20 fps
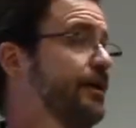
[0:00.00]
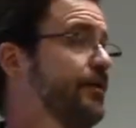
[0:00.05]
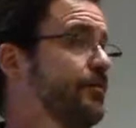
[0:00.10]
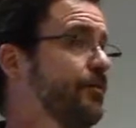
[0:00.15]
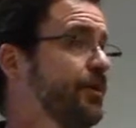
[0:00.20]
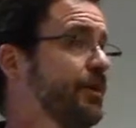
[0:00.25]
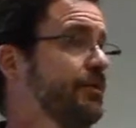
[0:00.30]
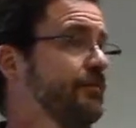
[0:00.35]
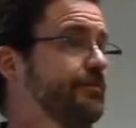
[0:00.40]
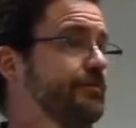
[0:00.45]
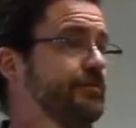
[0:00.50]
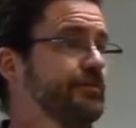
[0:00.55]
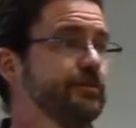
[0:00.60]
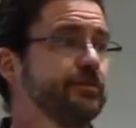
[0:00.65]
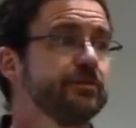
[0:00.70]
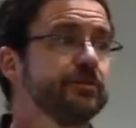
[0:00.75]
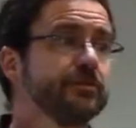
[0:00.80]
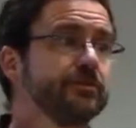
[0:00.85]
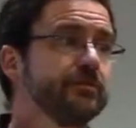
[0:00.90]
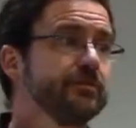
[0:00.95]
Well,
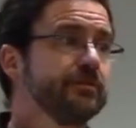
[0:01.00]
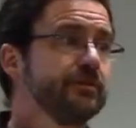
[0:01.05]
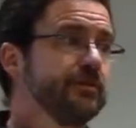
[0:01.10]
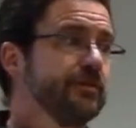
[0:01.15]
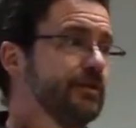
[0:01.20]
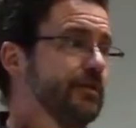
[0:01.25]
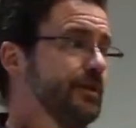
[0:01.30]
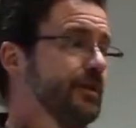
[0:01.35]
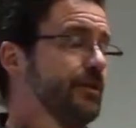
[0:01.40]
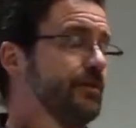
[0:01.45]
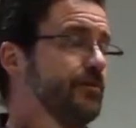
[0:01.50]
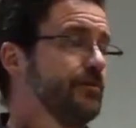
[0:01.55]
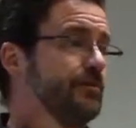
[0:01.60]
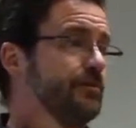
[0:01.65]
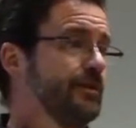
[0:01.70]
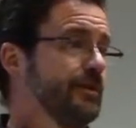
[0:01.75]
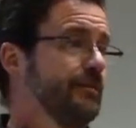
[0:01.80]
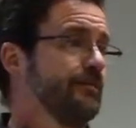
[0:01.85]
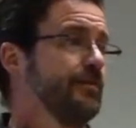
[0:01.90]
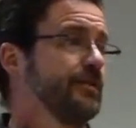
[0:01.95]

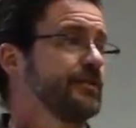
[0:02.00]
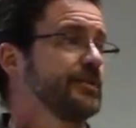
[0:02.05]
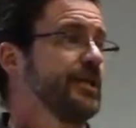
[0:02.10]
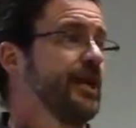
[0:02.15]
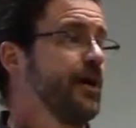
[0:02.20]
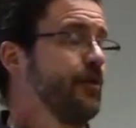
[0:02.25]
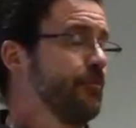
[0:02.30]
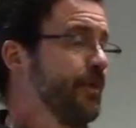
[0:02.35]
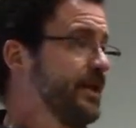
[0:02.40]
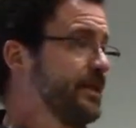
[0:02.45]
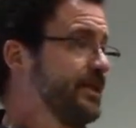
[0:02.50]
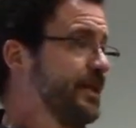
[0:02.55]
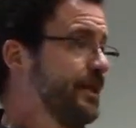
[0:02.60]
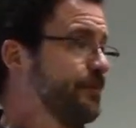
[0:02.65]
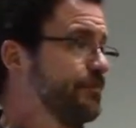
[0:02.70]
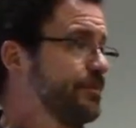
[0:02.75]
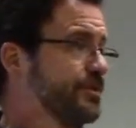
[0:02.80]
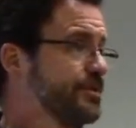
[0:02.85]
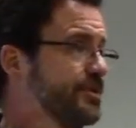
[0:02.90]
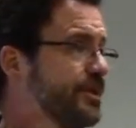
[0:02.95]
if it's down by
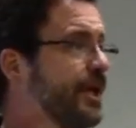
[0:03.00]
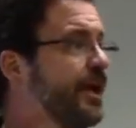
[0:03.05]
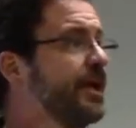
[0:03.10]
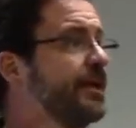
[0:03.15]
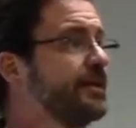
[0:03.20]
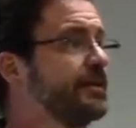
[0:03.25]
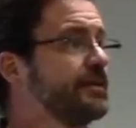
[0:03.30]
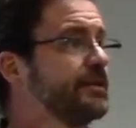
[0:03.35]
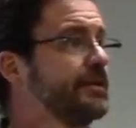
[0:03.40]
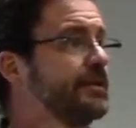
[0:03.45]
10%,